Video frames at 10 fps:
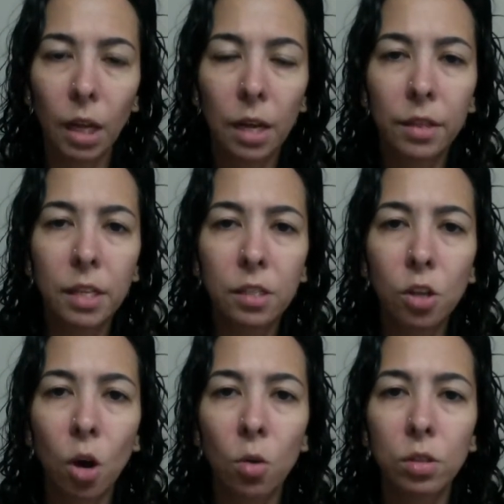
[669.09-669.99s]
And this
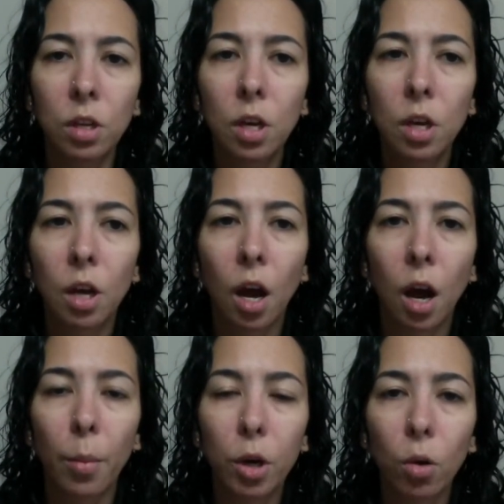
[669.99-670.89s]
goes
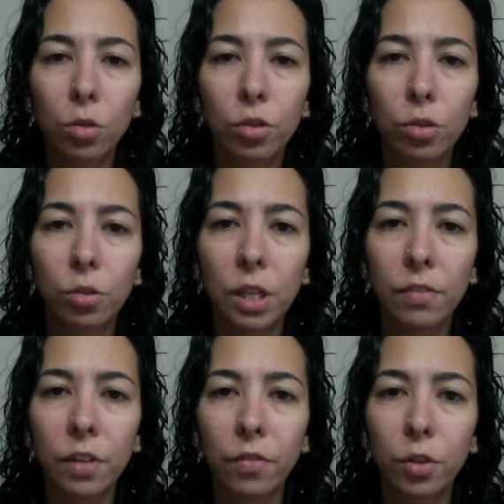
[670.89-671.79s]
and hold true
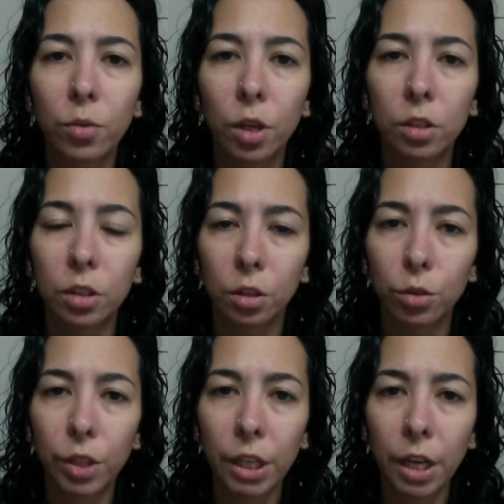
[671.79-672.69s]
even if you're
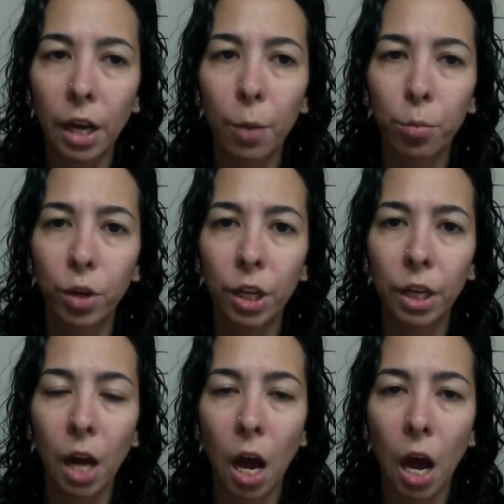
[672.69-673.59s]
diluting it and putting
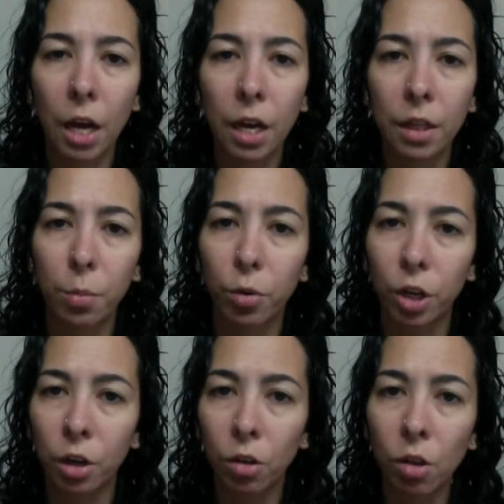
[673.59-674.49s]
it on and then
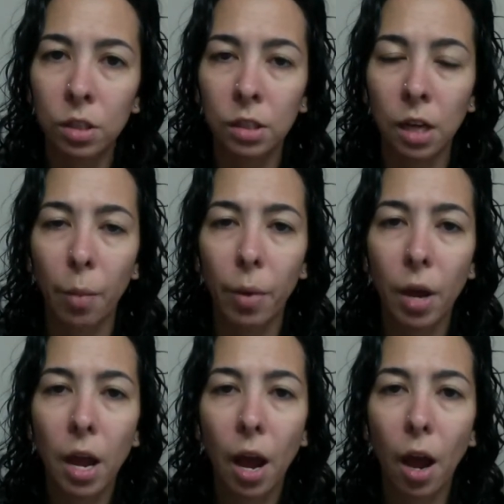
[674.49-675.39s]
putting clothes on top.
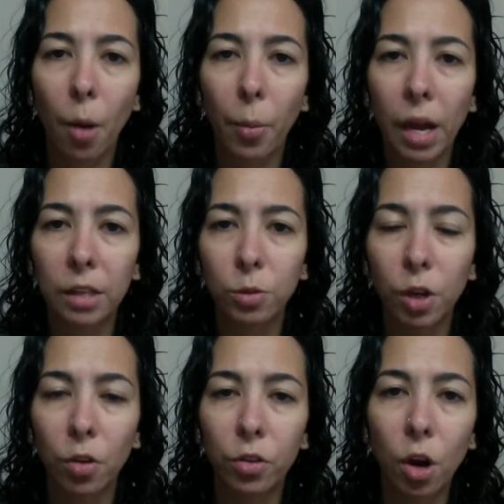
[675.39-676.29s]
As we
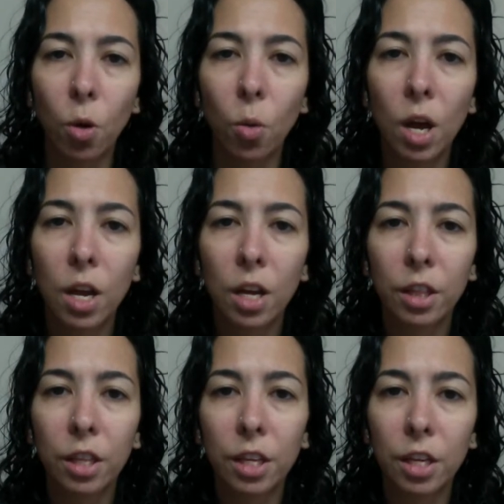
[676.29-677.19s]
all know,
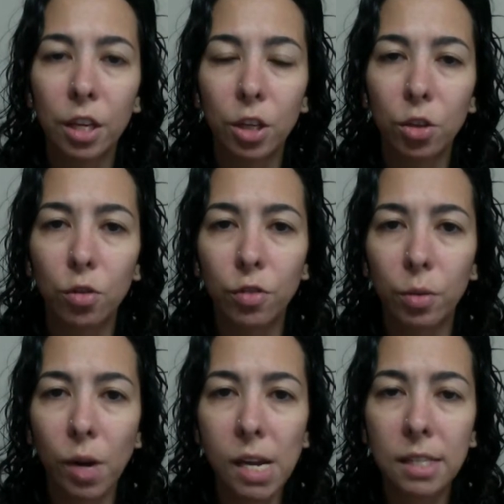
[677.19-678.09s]
the UV
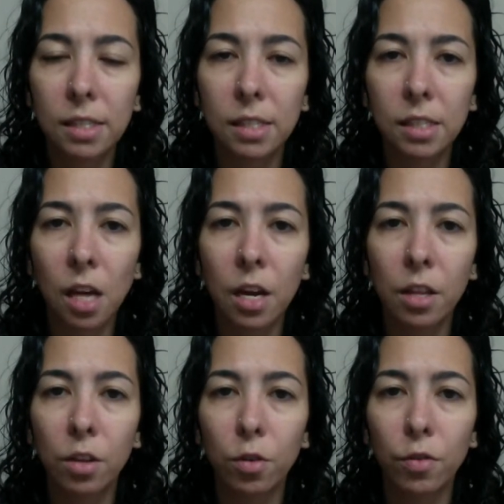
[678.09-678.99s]
rays, the
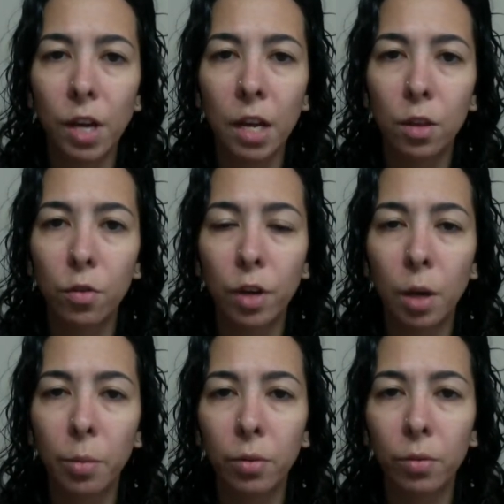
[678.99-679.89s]
sun, the UVA and
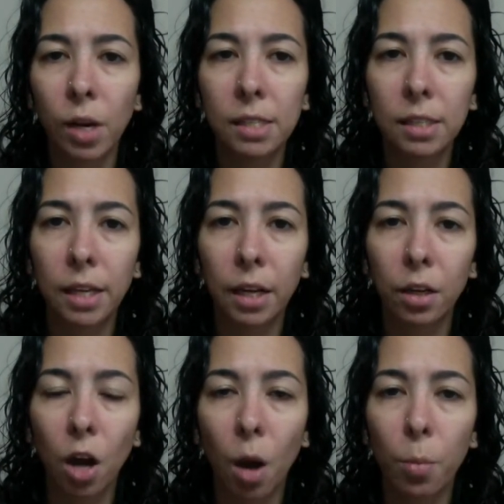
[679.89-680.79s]
UVB rays can
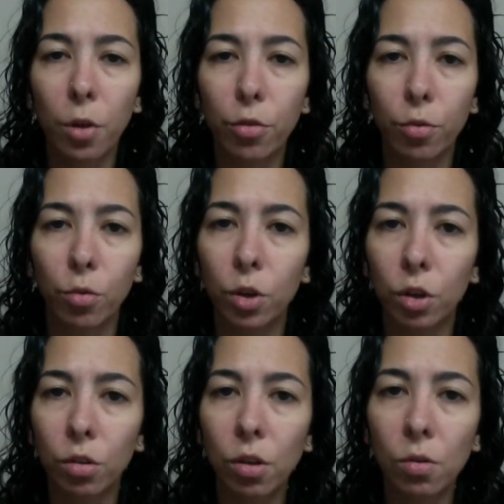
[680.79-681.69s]
come through your
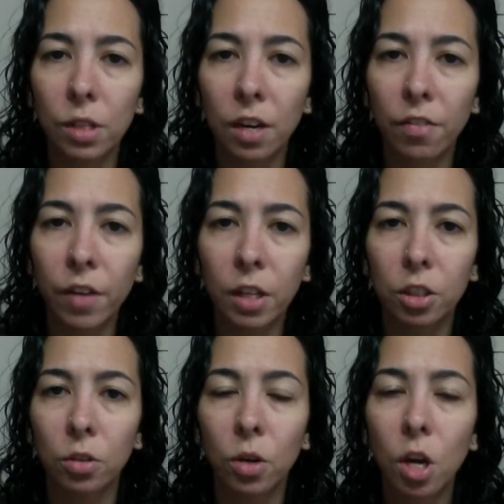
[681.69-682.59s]
clothes and
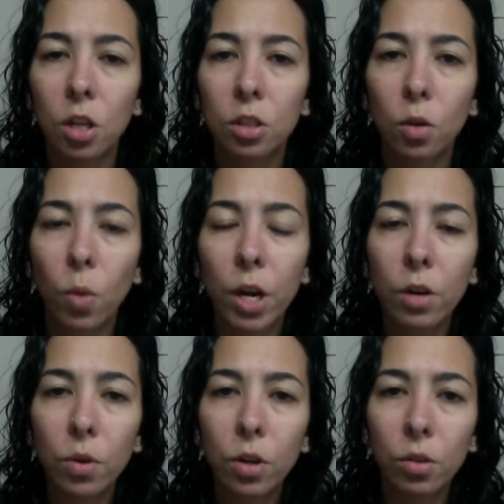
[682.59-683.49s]
affect you. So when
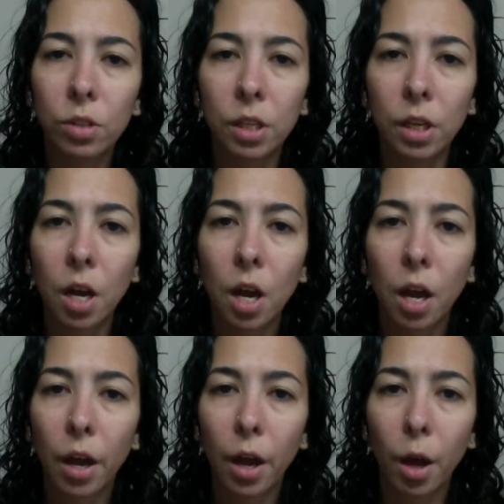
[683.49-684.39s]
you are using
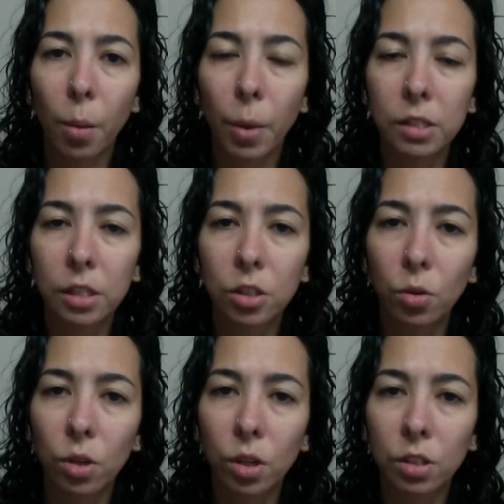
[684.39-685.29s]
essential
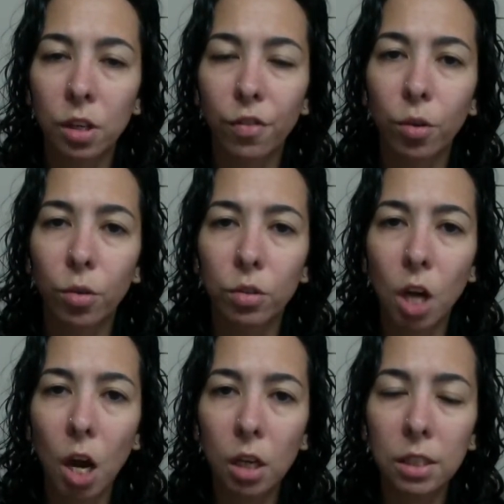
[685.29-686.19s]
oils that are
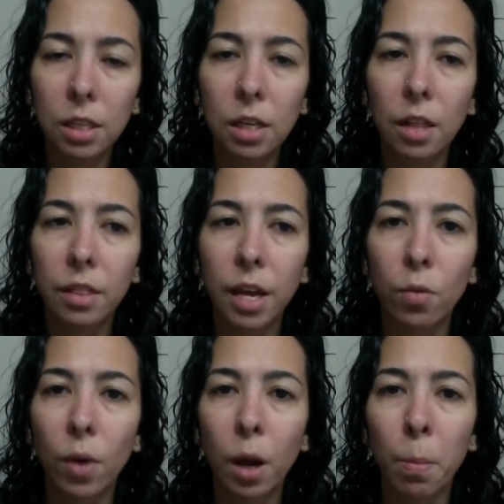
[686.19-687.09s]
phototoxic, they
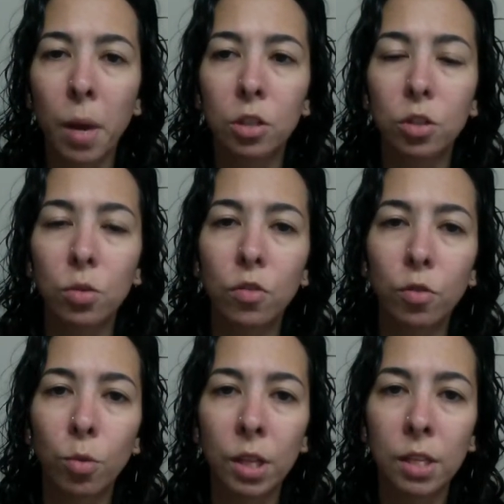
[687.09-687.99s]
recommend you
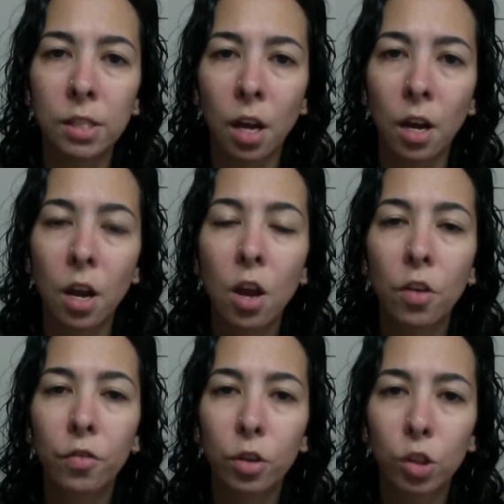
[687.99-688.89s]
avoid the sun
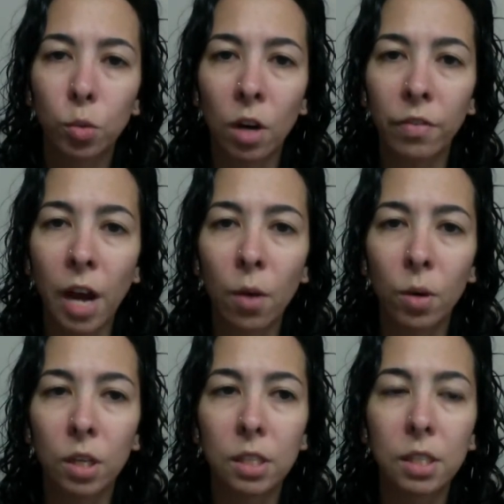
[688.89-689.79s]
for 12
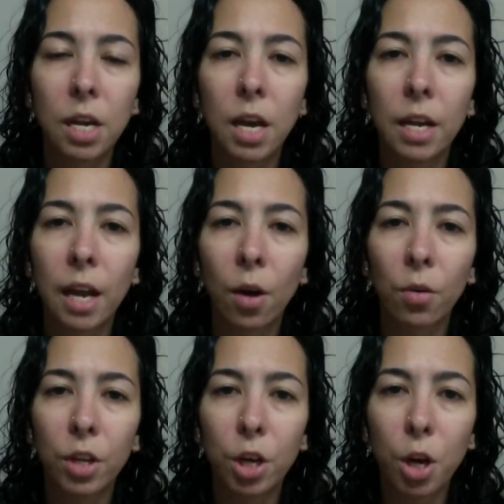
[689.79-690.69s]
hours. Now,
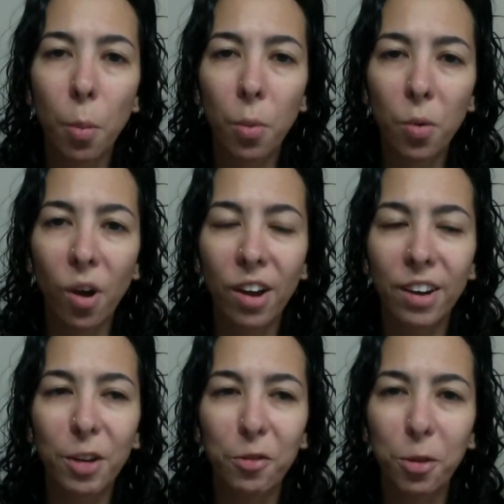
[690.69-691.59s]
the number
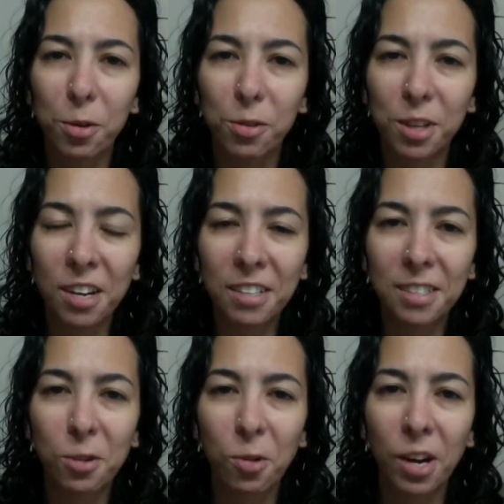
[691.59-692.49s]
1
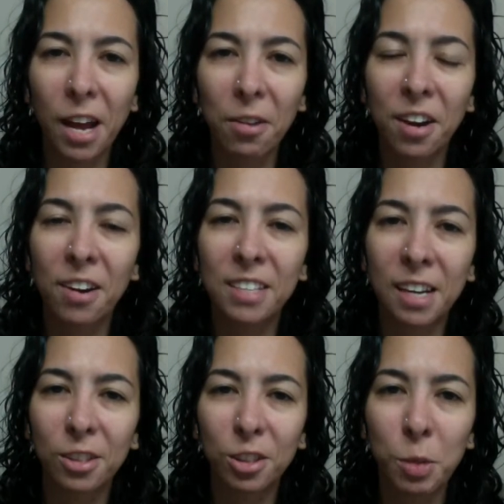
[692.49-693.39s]
phototoxic one out there is
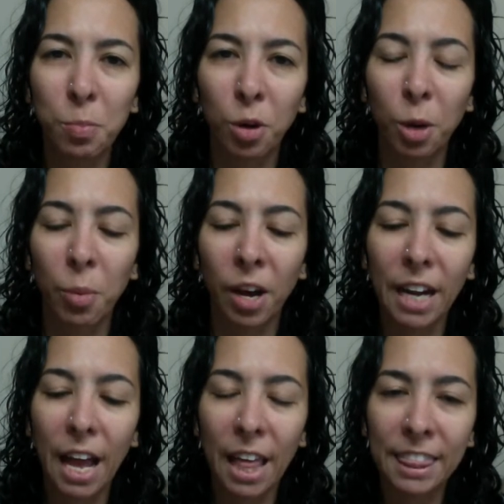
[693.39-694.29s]
actually bergamot,
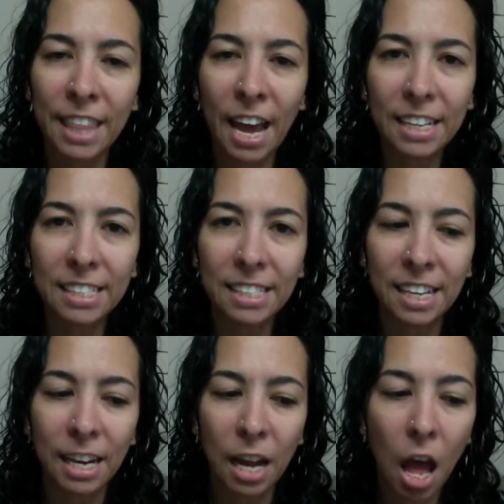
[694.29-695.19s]
and that is
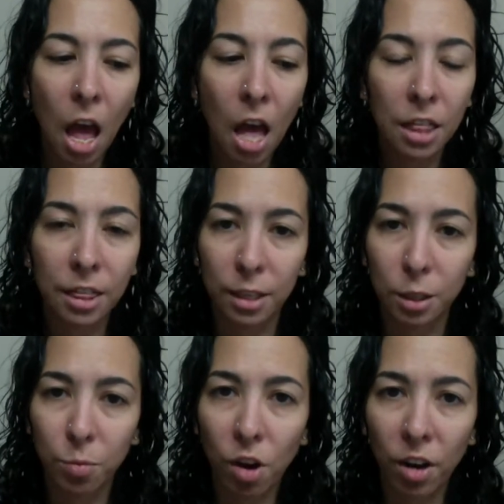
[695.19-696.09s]
in
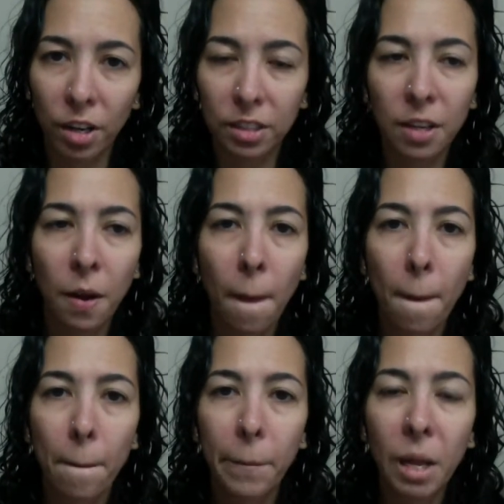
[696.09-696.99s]
this product.
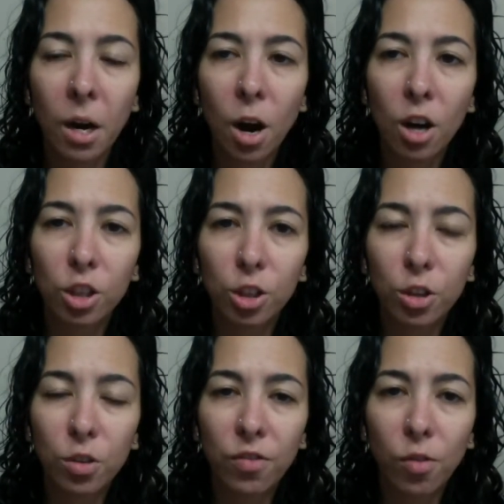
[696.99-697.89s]
There are
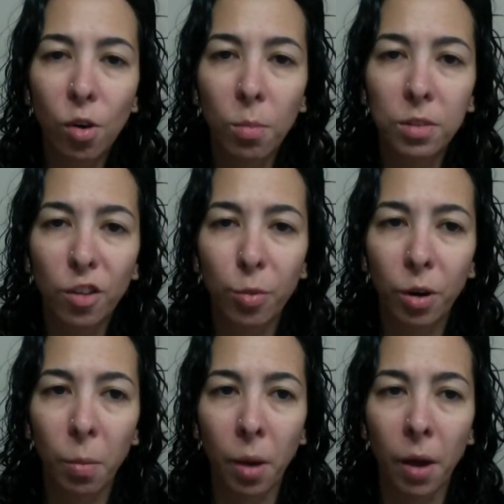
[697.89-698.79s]
2 forms of
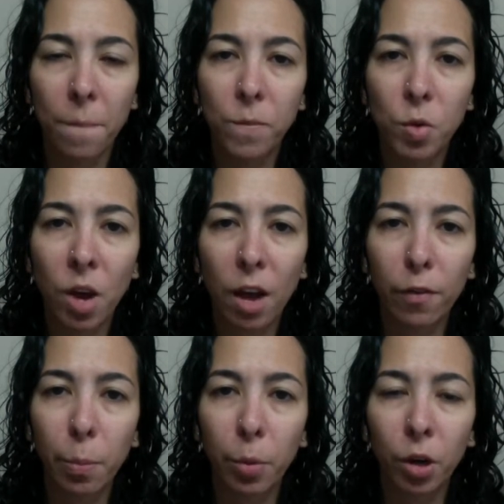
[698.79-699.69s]
bergamot. You
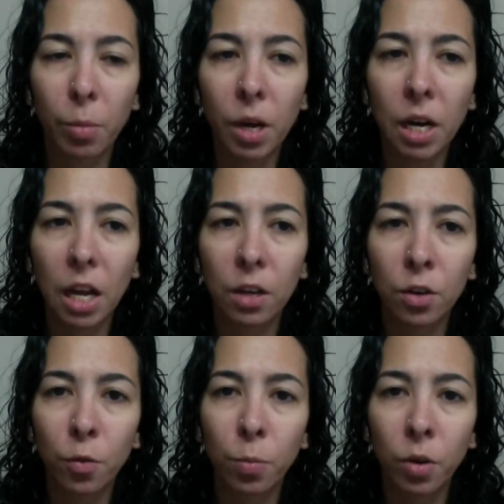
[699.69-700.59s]
have bergamot and you
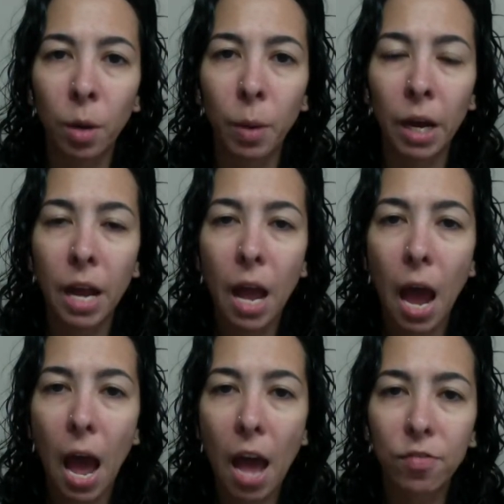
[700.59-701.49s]
have bergamot
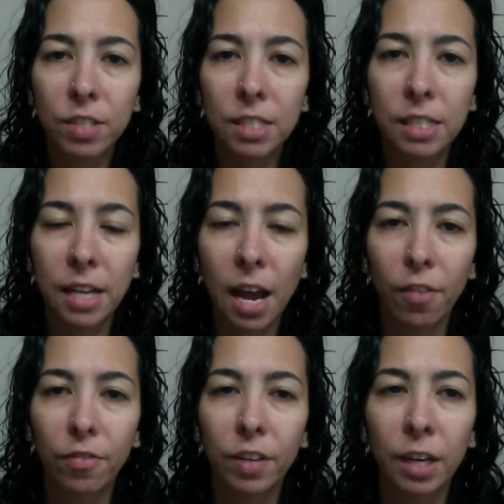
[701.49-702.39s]

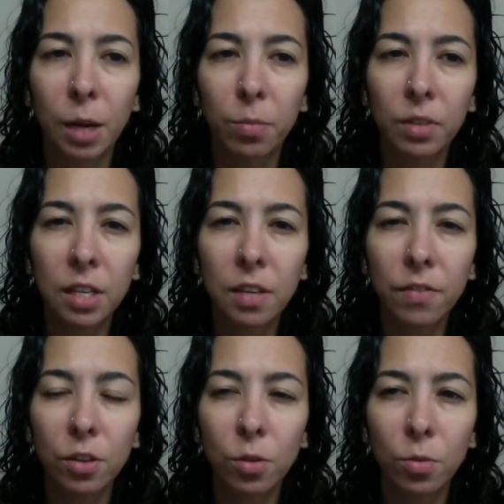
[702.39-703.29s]
FCF, and I believe
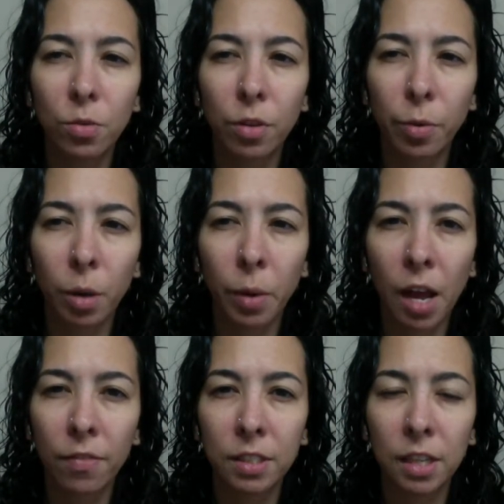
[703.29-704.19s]
the bergamot
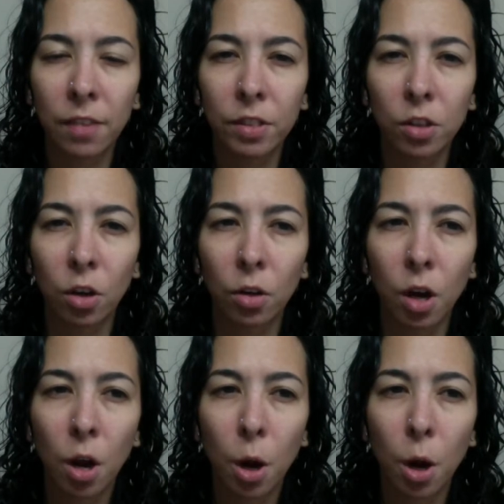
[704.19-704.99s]
FCF is called